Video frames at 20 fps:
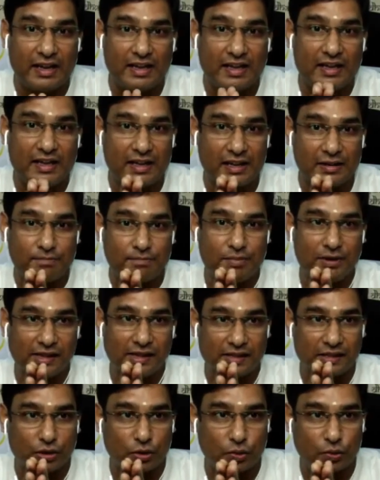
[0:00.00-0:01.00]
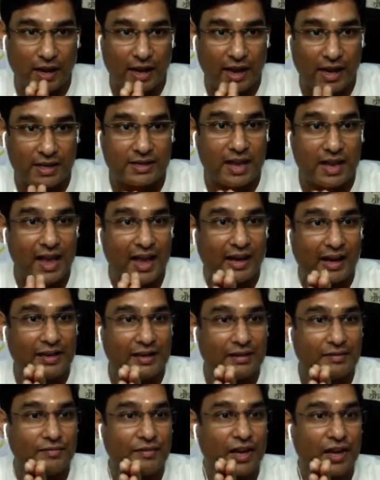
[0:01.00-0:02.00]
He repeats it twice, and
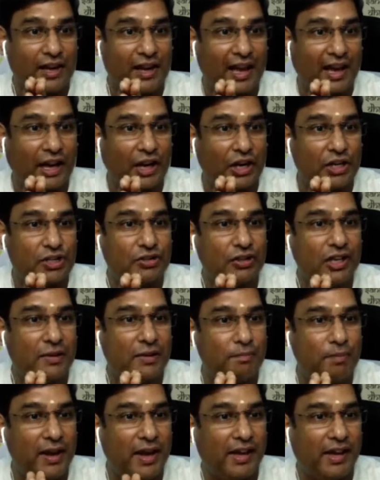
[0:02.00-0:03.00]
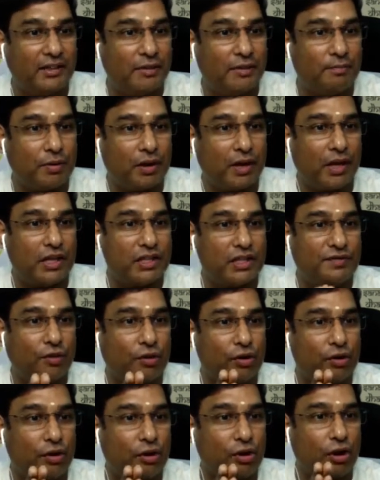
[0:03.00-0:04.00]
we are actually paying the price
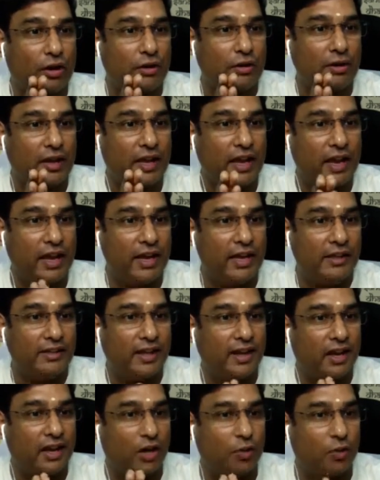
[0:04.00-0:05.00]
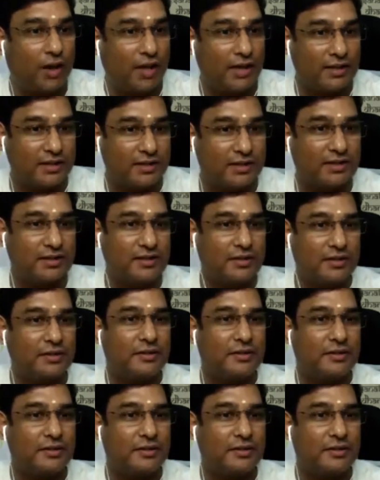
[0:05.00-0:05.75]
for not heeding their advice.